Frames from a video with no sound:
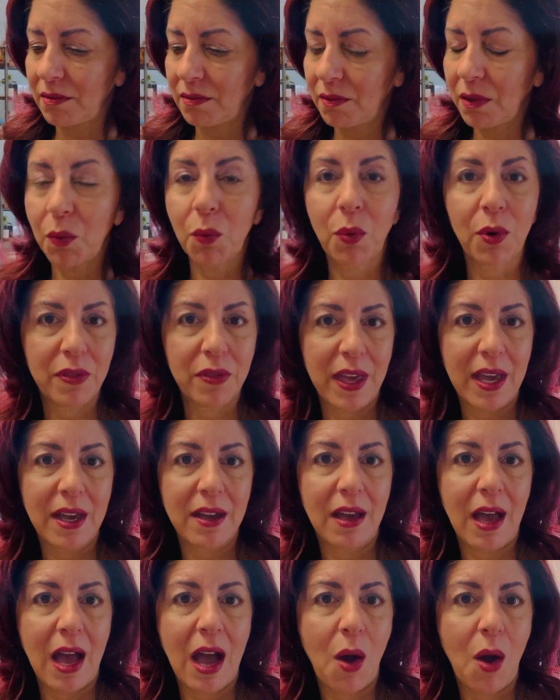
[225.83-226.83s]

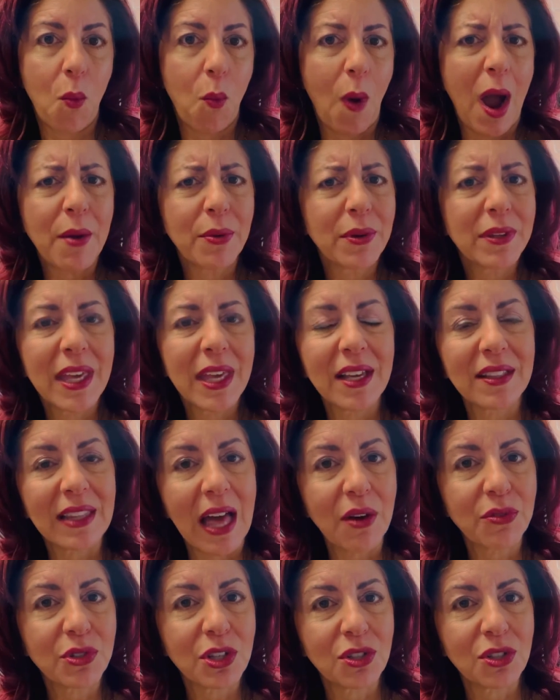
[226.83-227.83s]
why were they
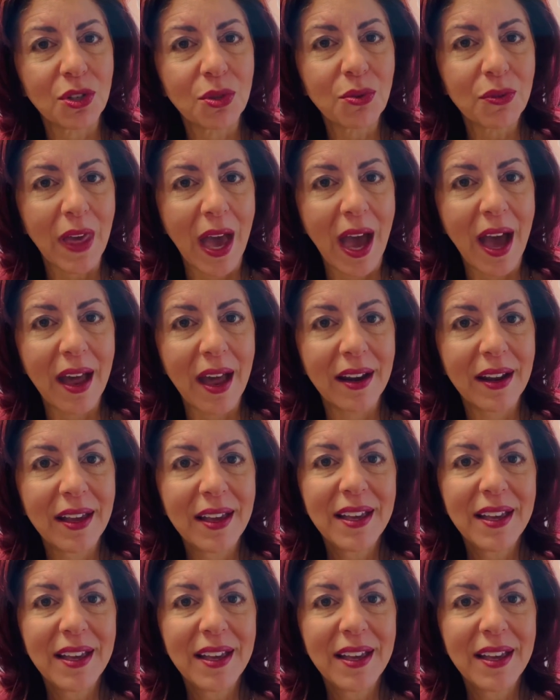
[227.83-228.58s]
allowed to do that?